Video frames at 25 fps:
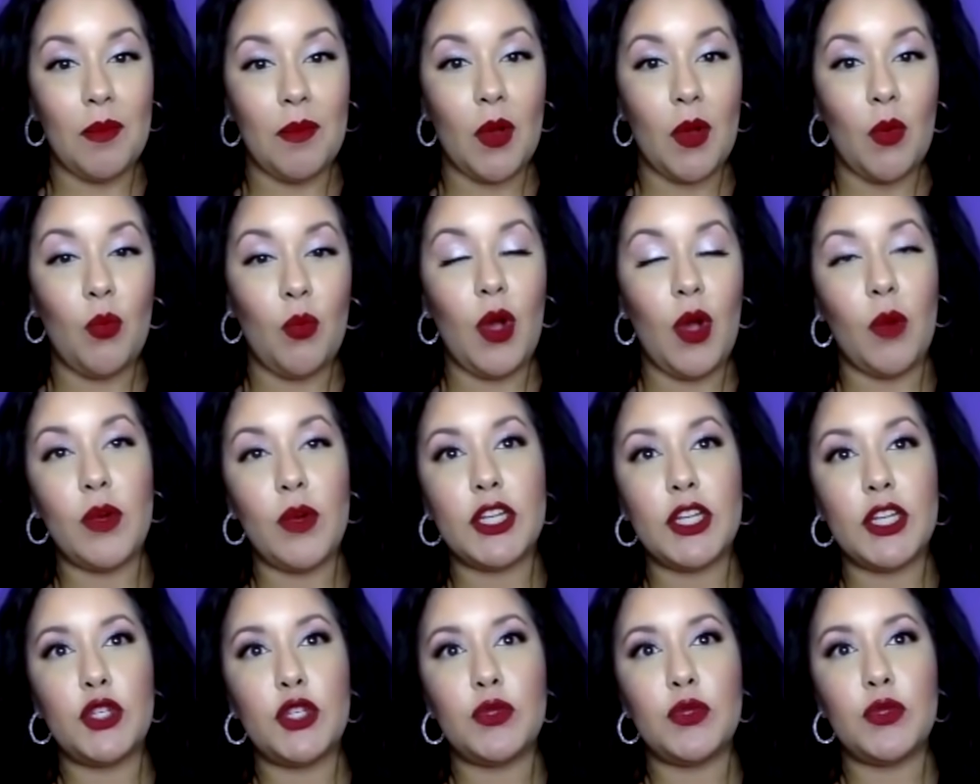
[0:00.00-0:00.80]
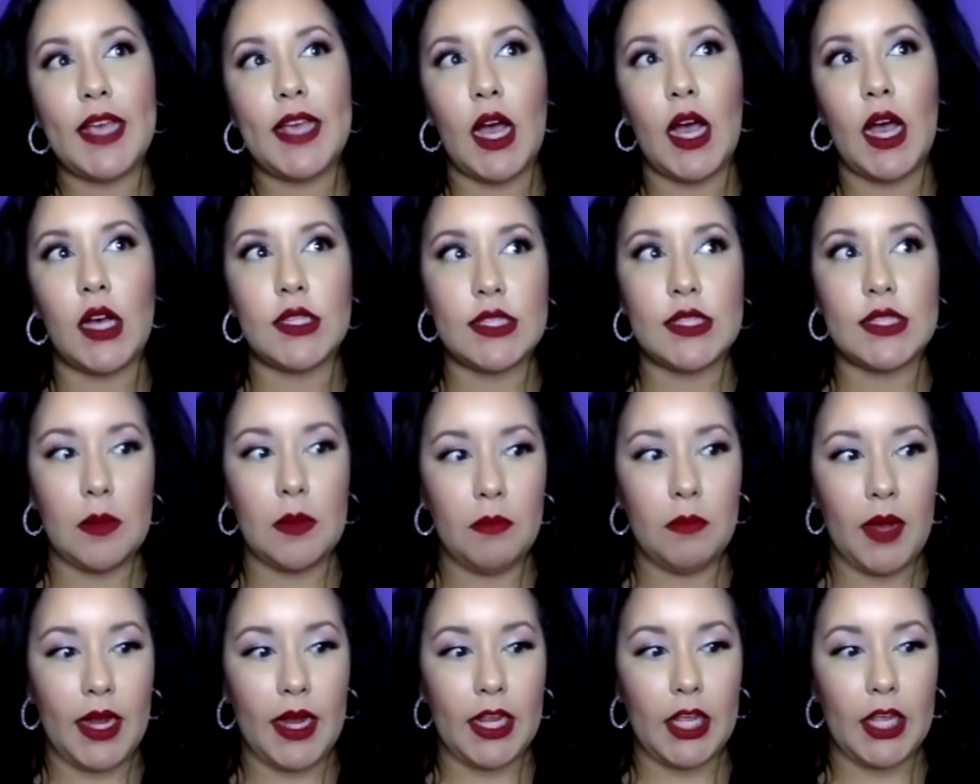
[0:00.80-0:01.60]
What would you tell
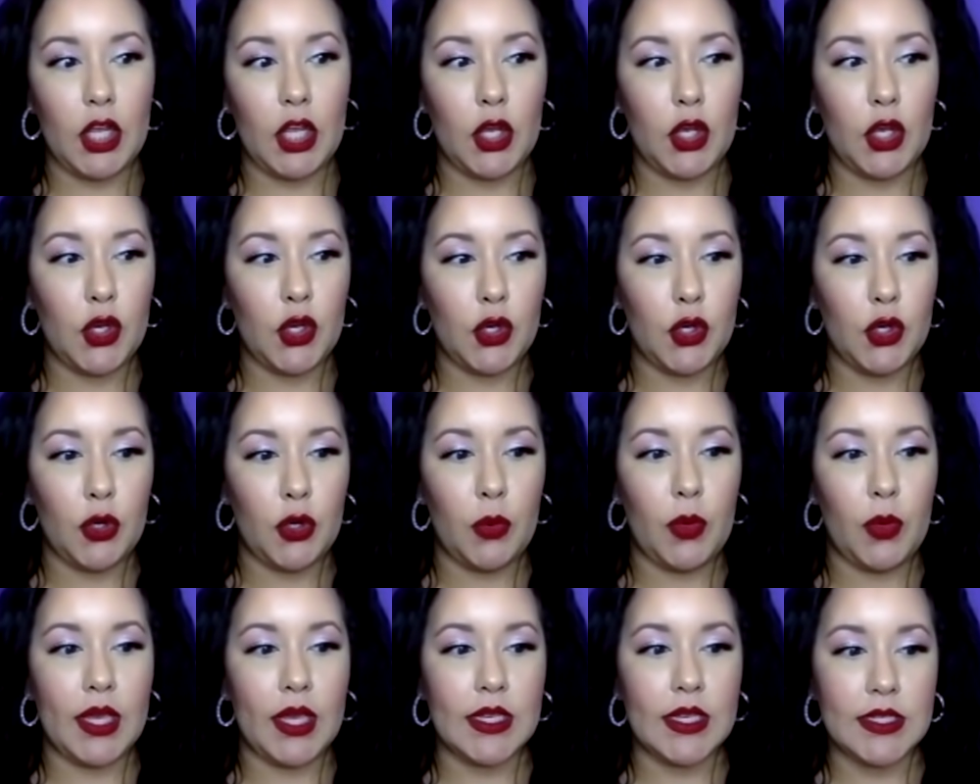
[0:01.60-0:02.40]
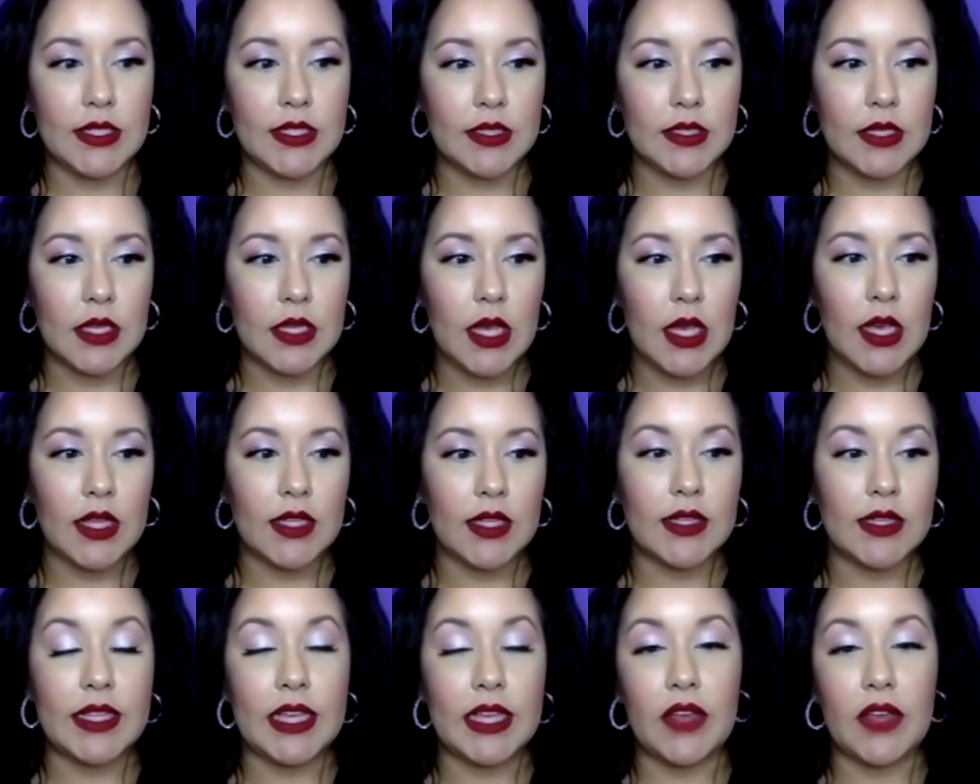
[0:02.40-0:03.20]
somebody who is
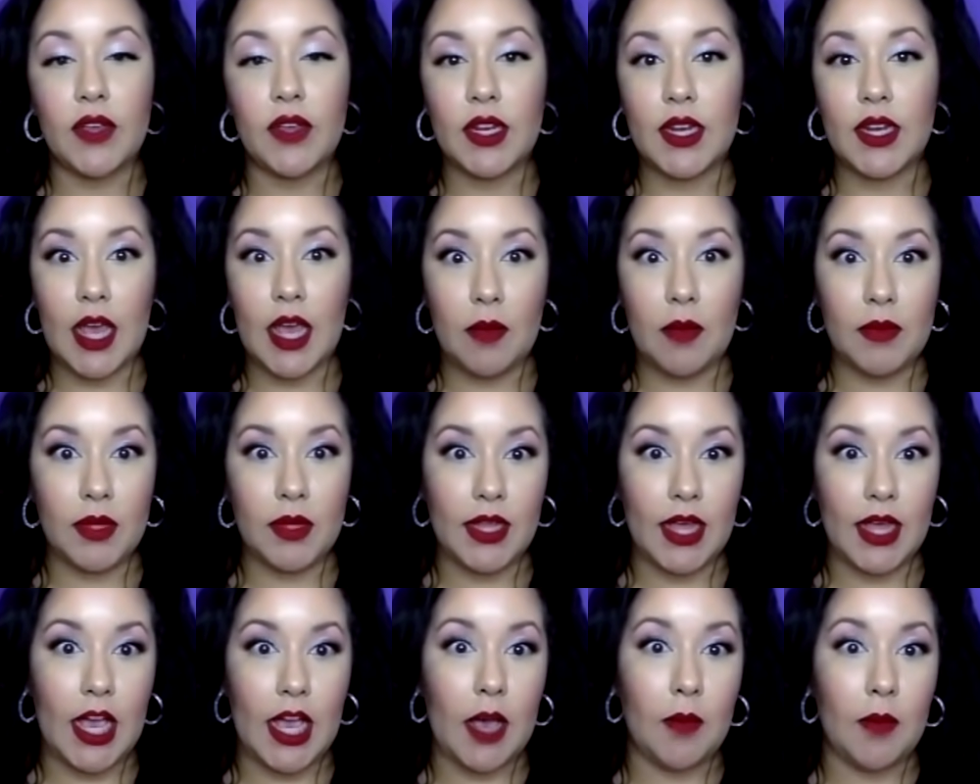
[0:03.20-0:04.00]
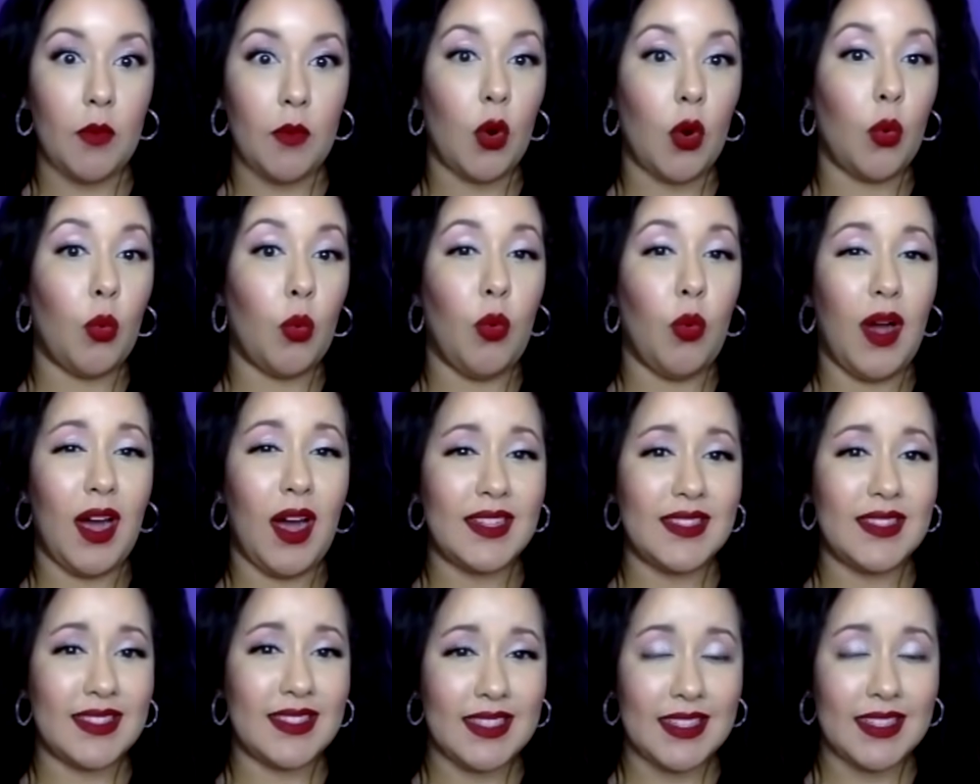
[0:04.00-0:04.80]
leaving an MLM or
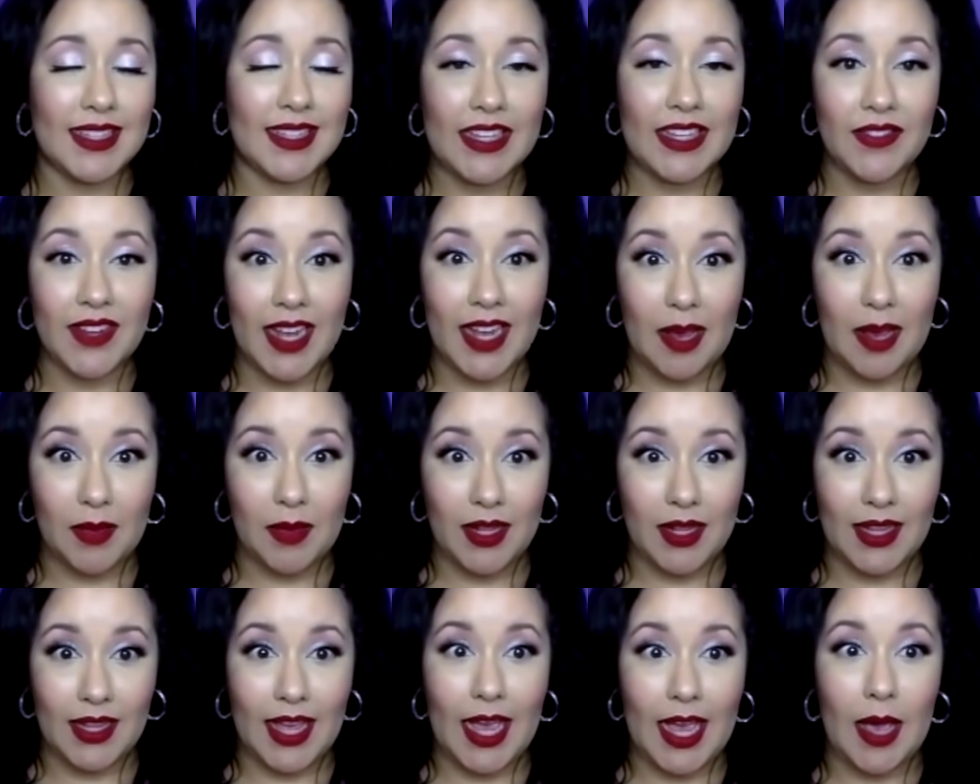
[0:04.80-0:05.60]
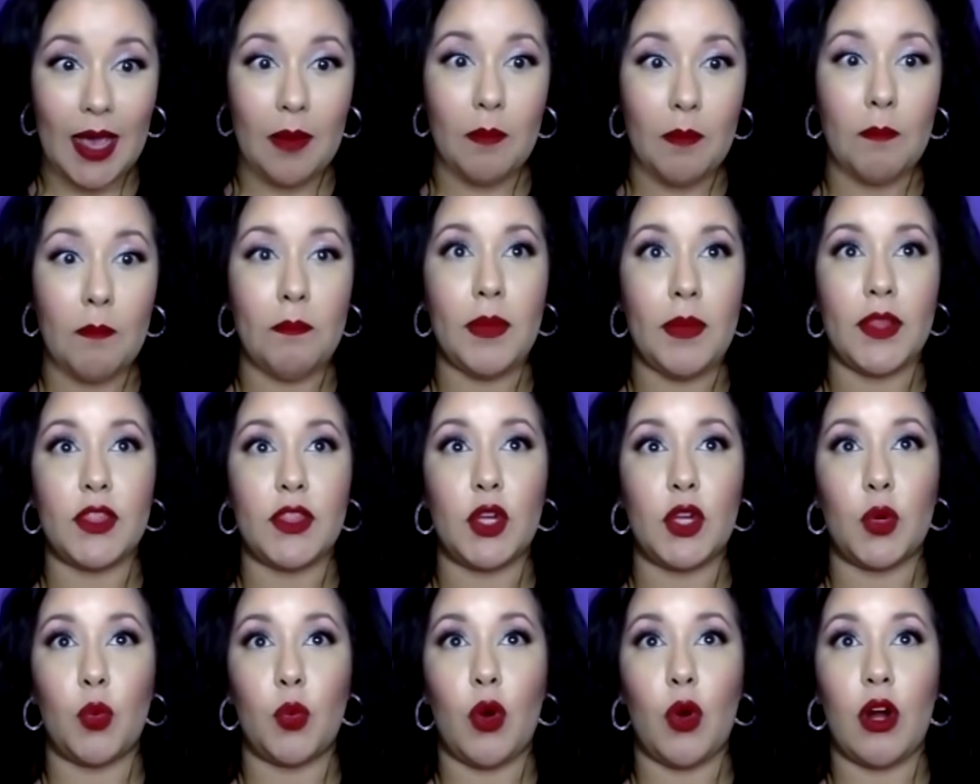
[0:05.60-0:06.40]
wants to leave an MLM, but
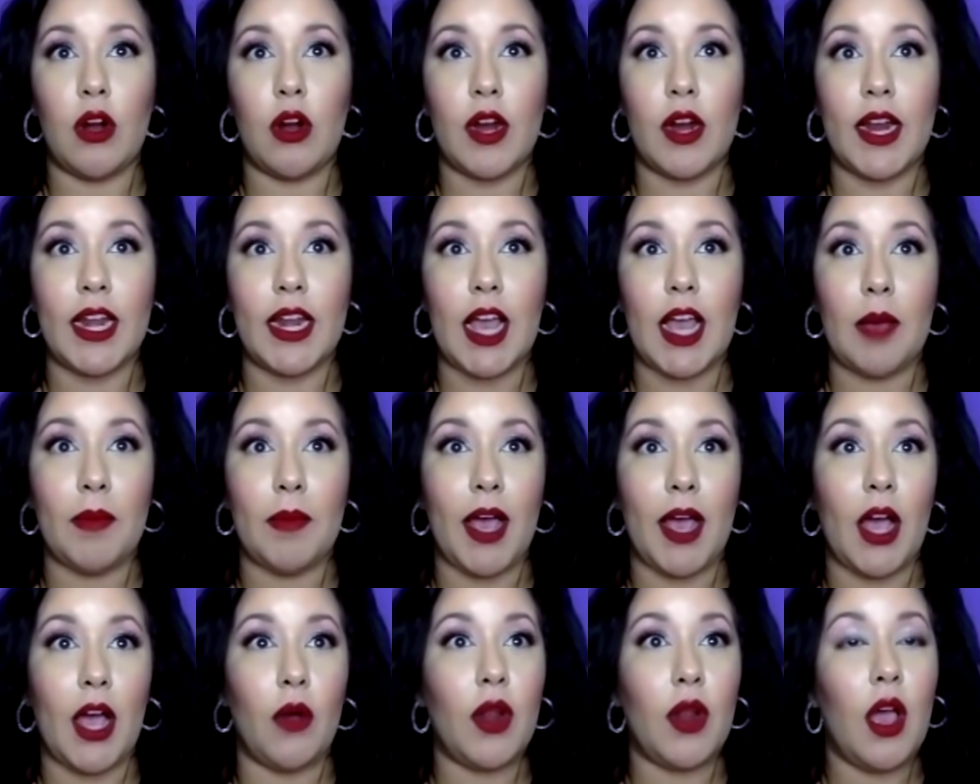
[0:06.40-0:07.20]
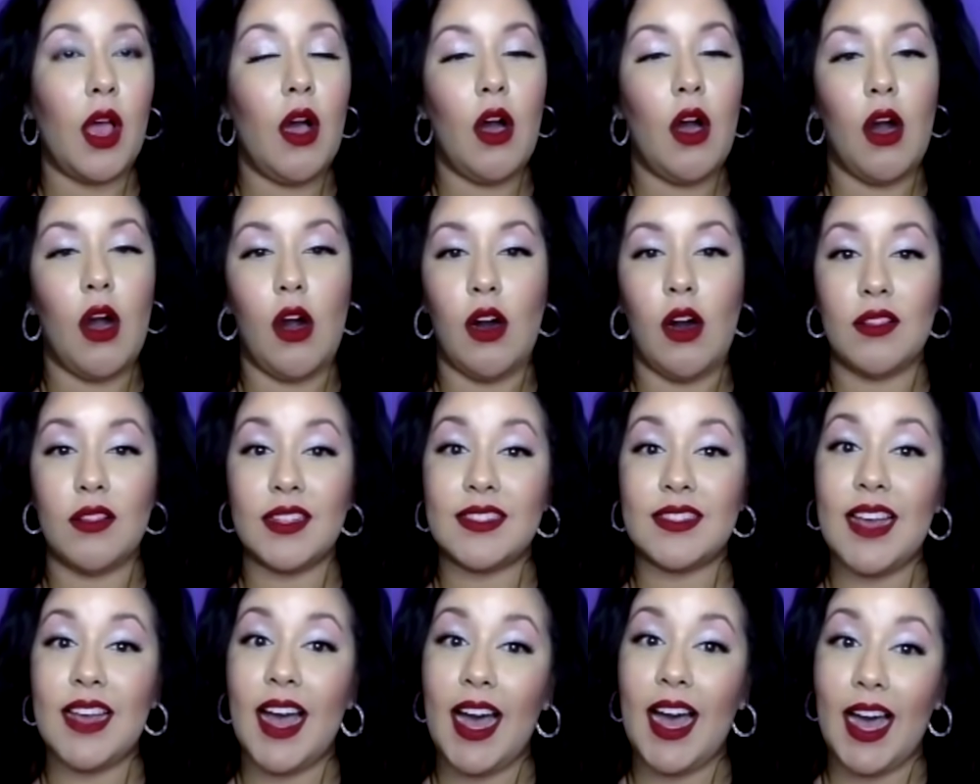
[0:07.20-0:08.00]
they're worried about all the
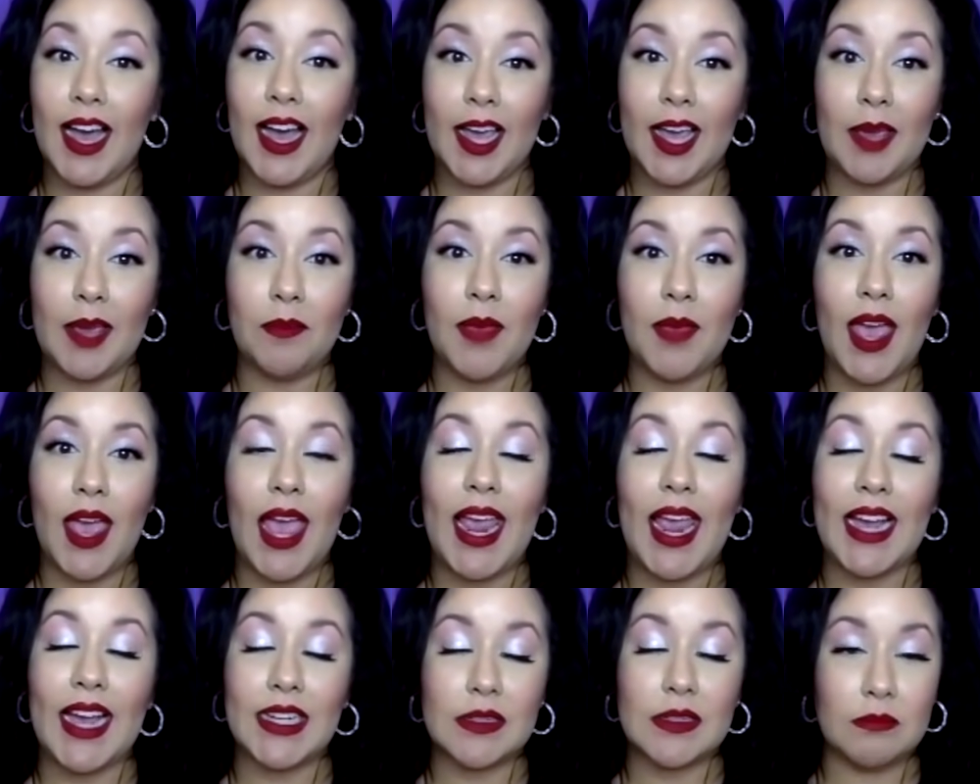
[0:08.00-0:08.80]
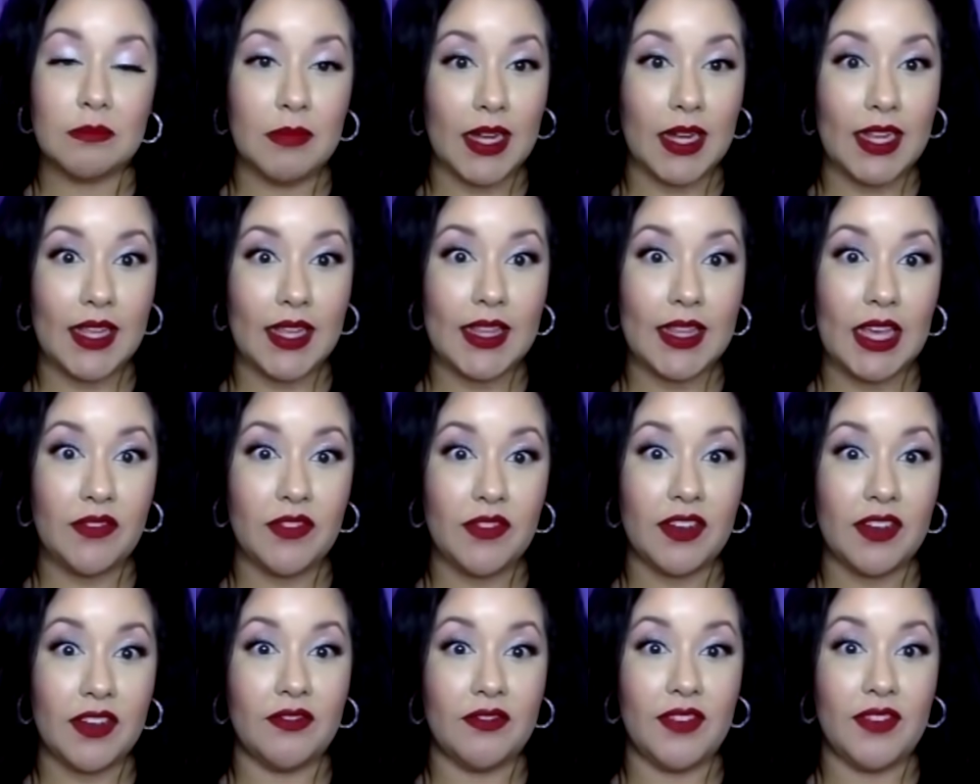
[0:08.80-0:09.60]
time and money they've
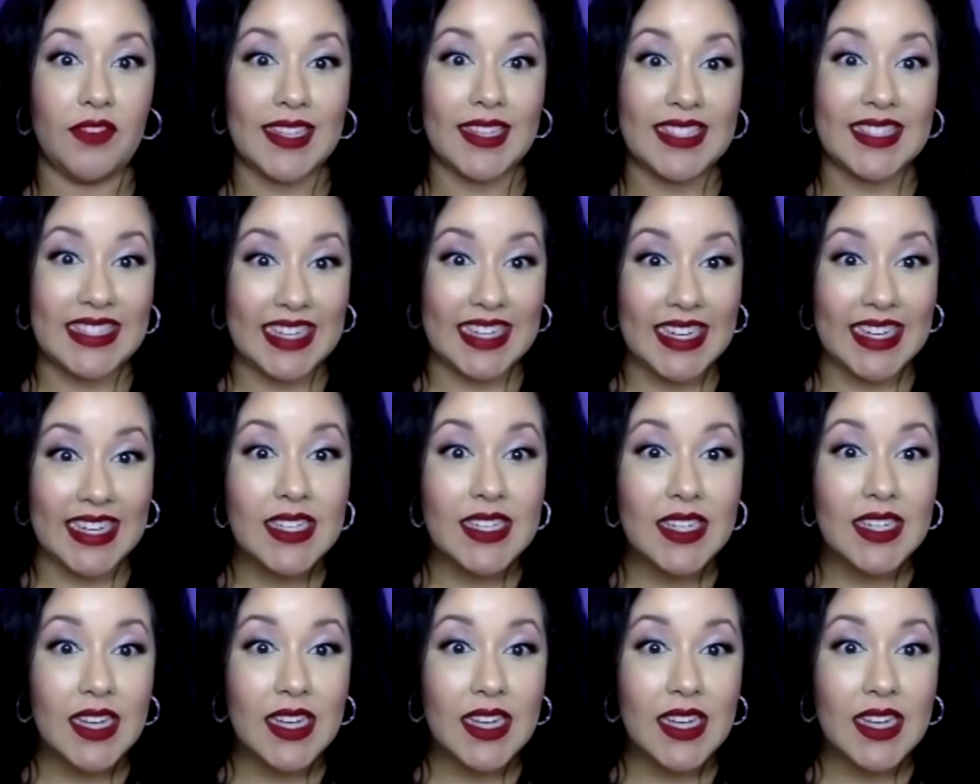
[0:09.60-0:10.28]
invested?